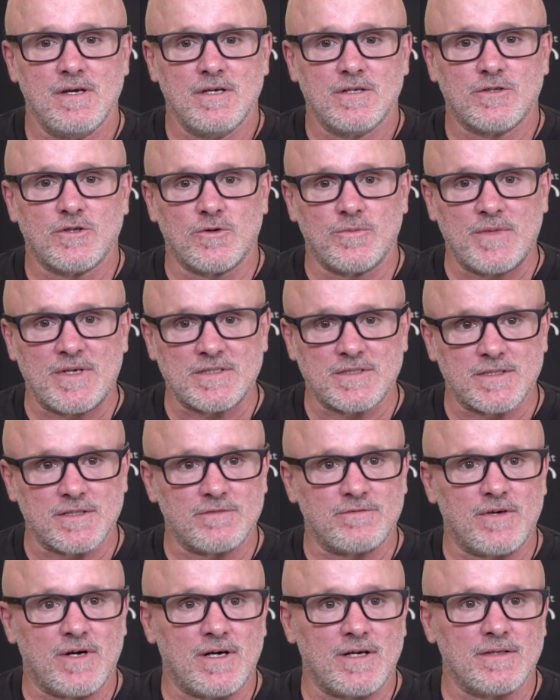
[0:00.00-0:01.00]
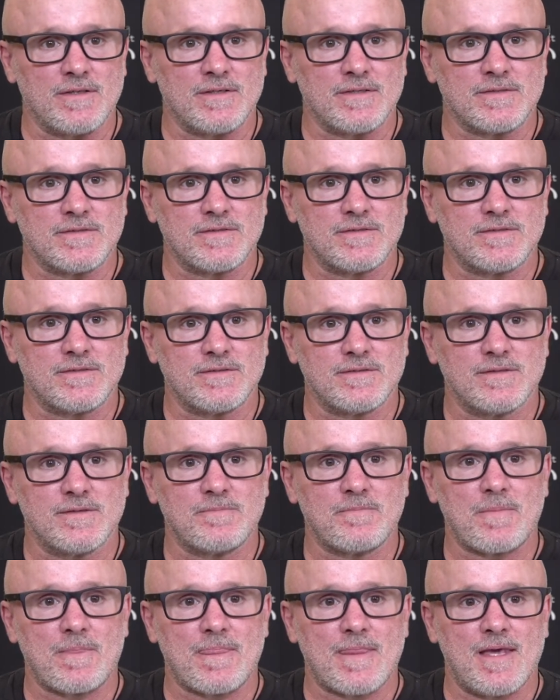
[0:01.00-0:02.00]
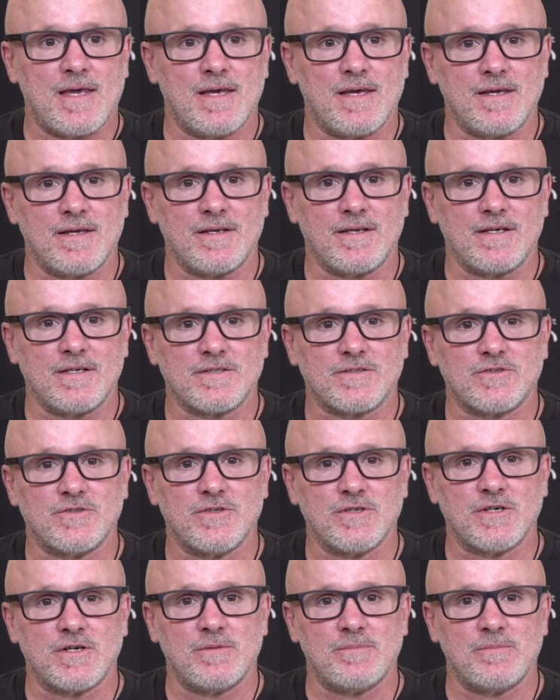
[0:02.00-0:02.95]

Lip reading: domestic violence. And it took